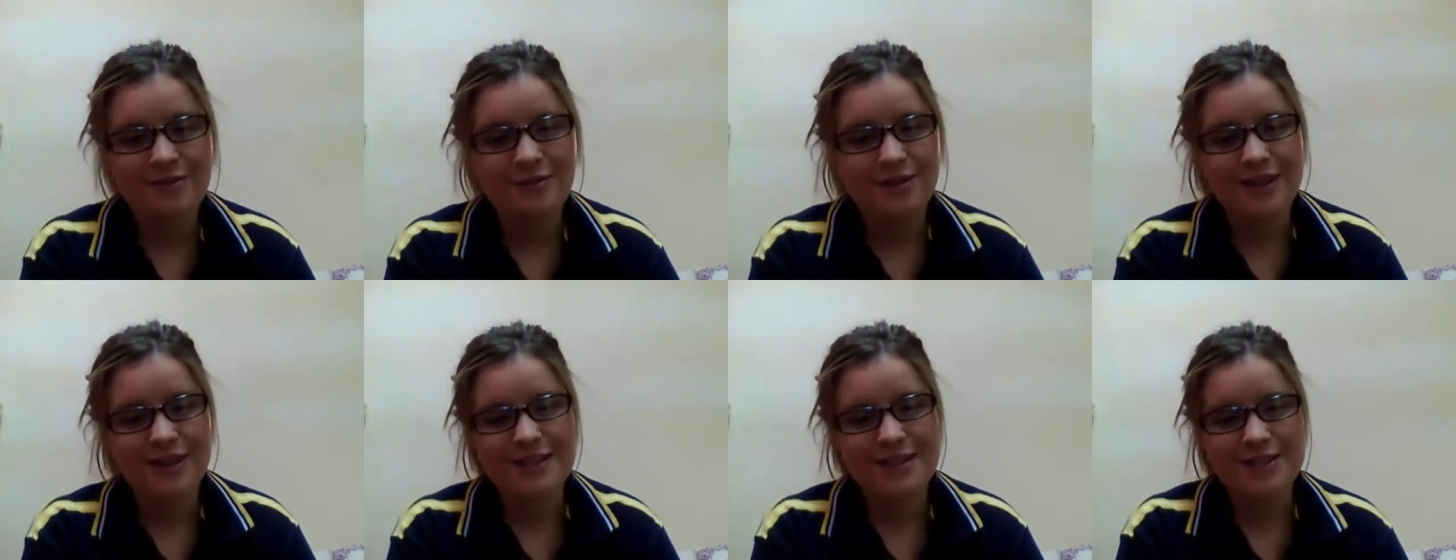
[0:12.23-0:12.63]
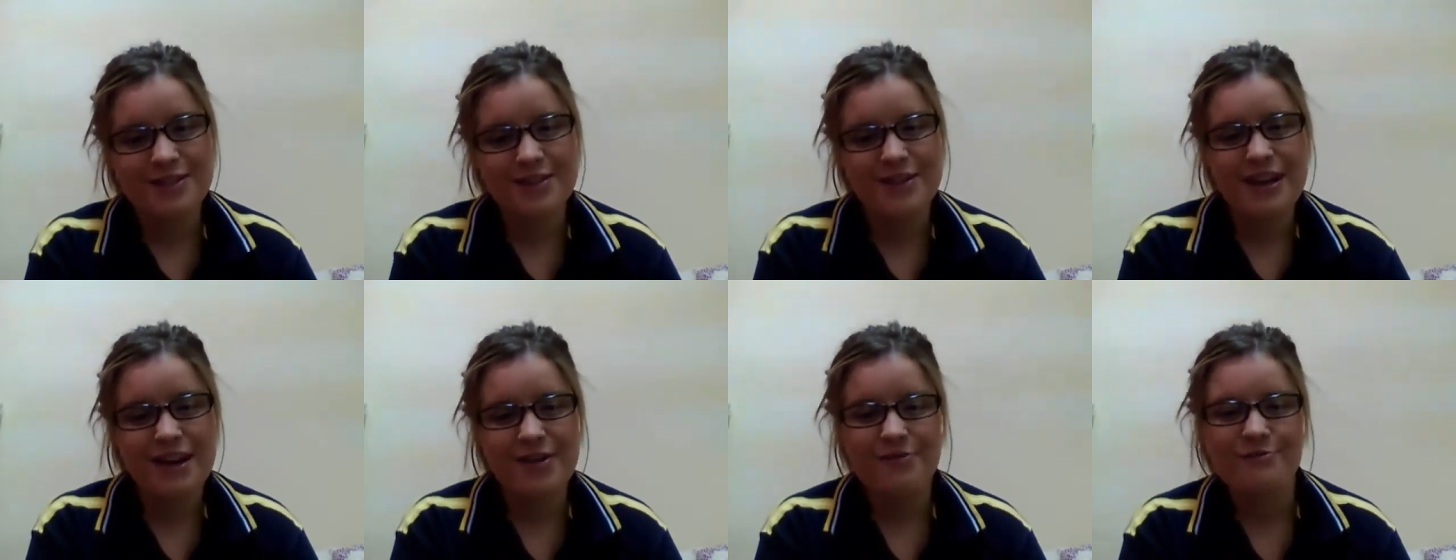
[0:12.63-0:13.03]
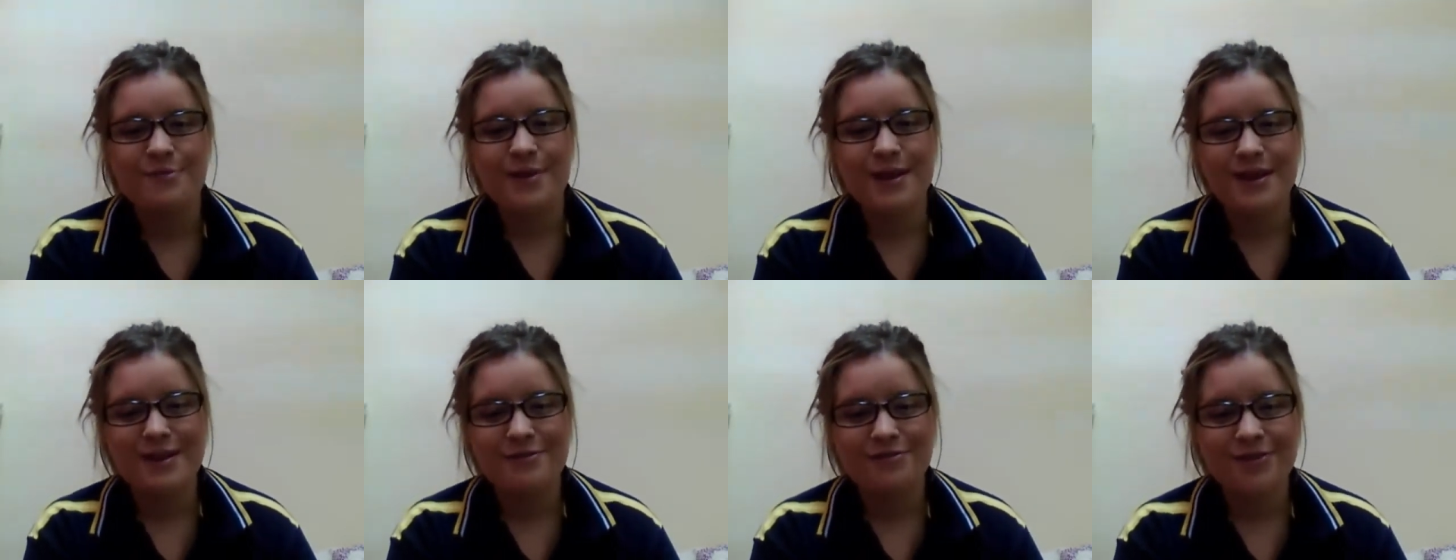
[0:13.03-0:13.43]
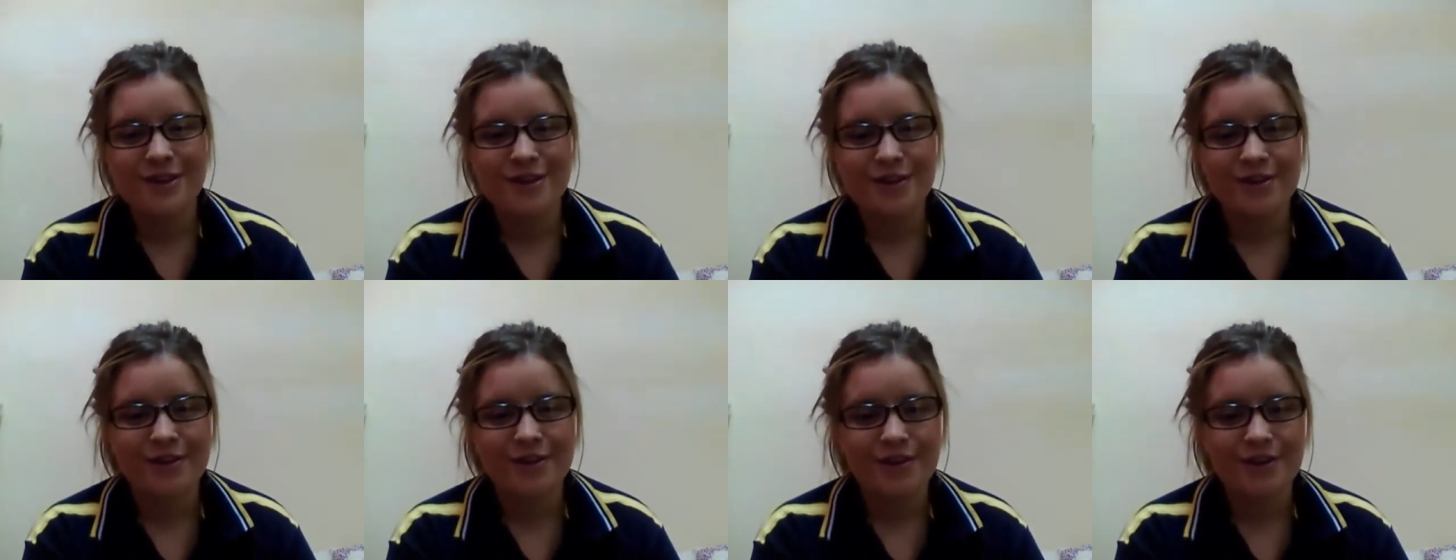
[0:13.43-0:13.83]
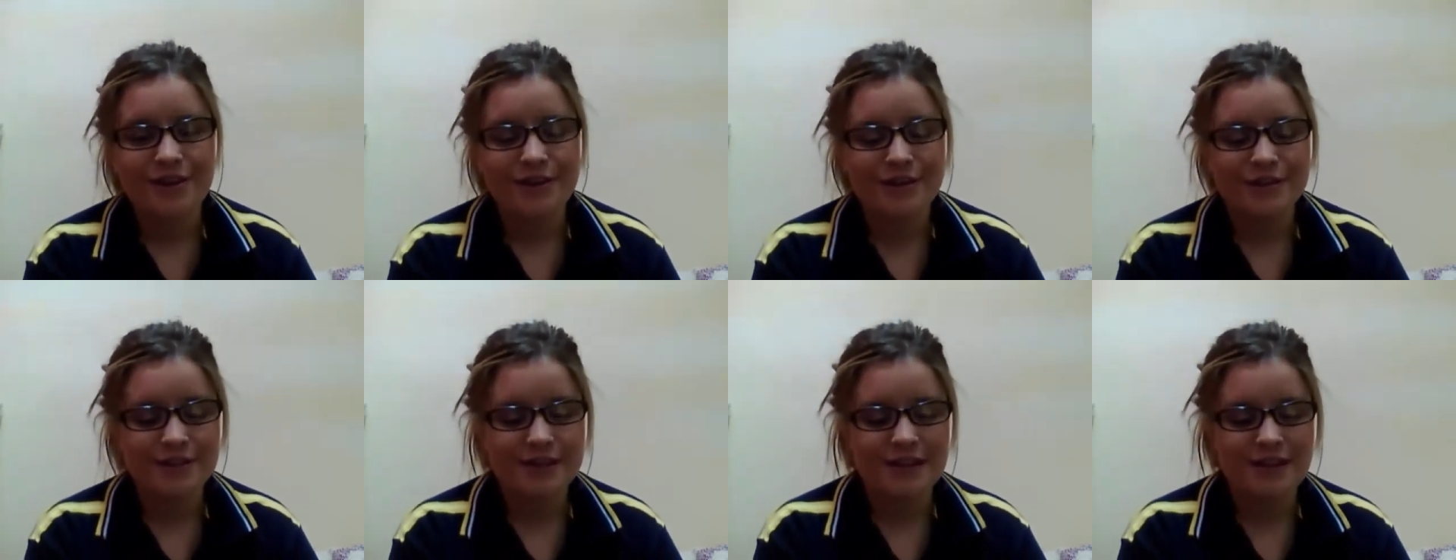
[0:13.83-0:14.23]
really sorry I haven't made any
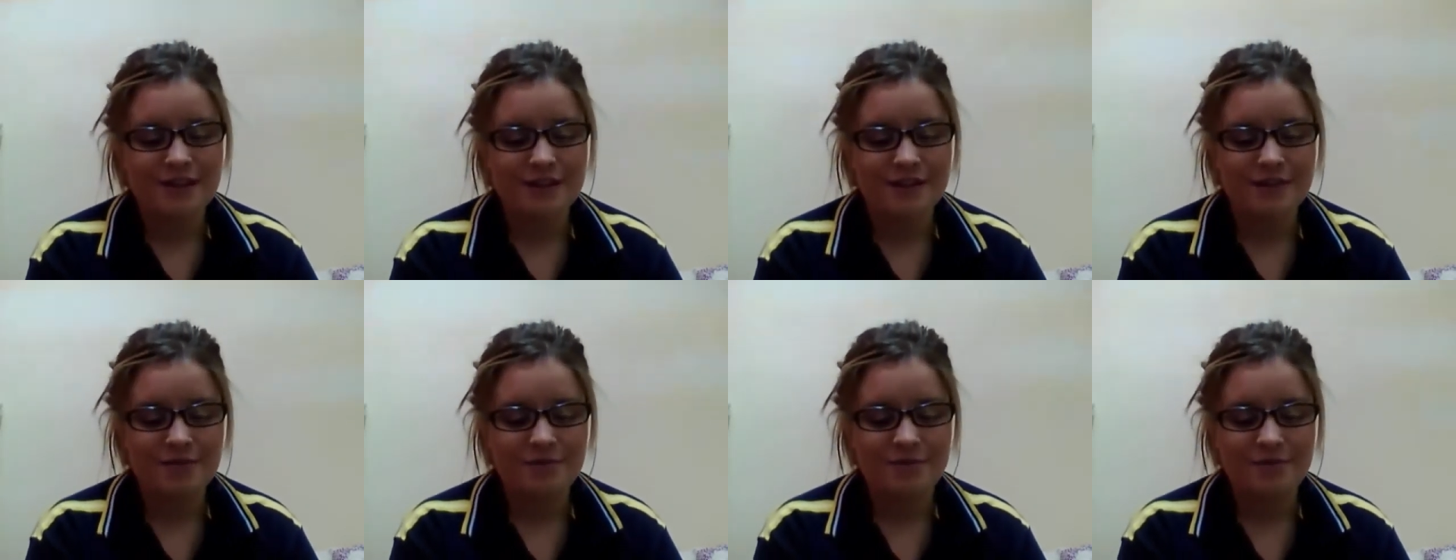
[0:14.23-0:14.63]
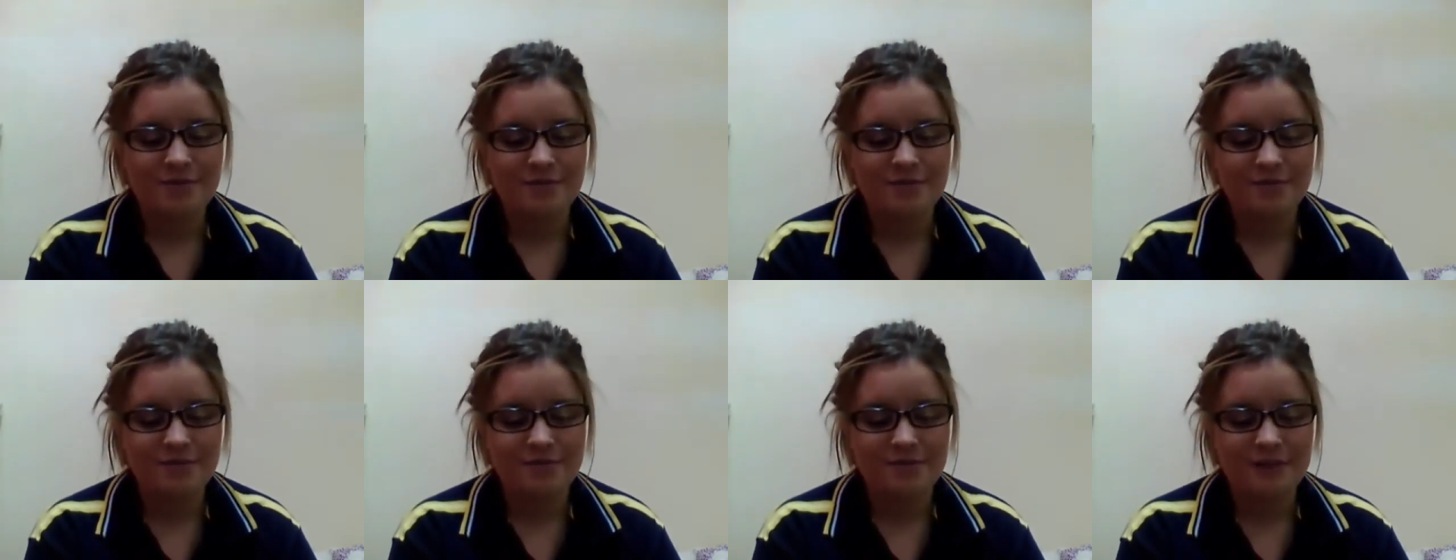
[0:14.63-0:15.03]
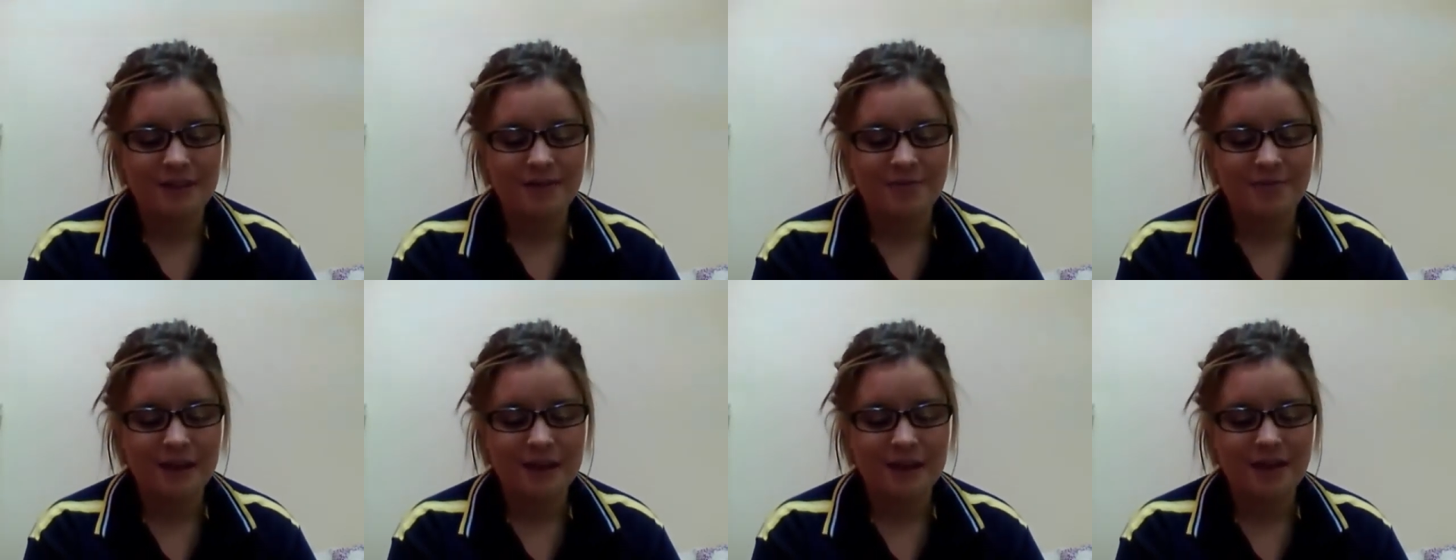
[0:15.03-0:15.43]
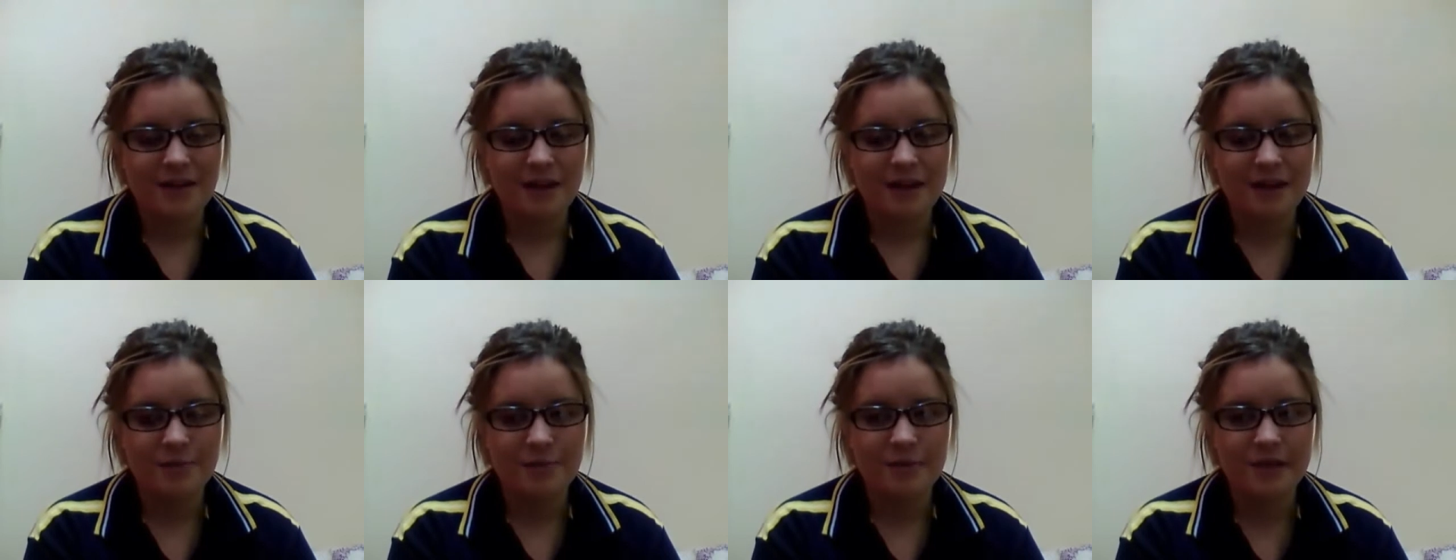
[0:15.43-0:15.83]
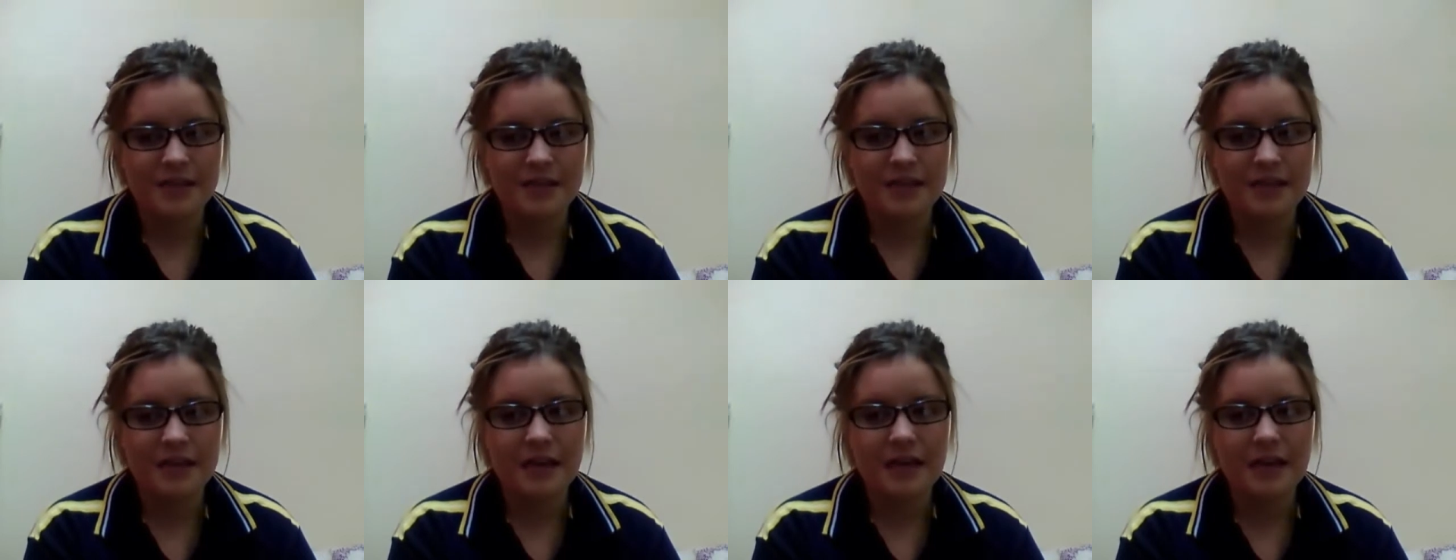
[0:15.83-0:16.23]
videos. I've been kind of
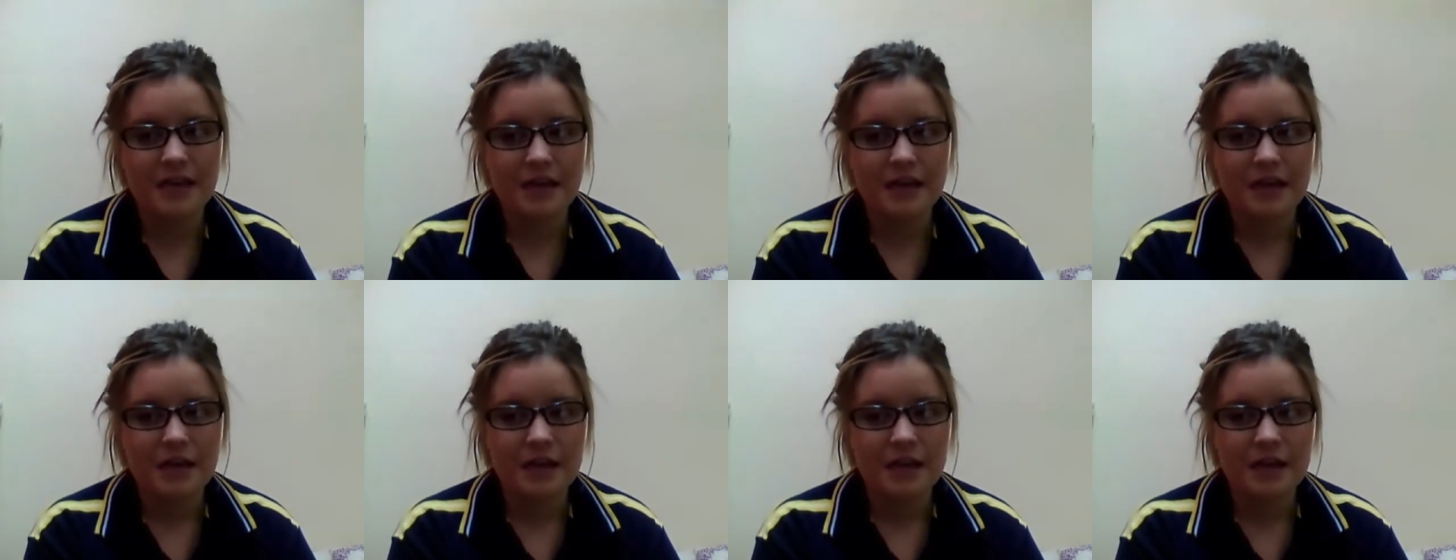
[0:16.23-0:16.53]
busy.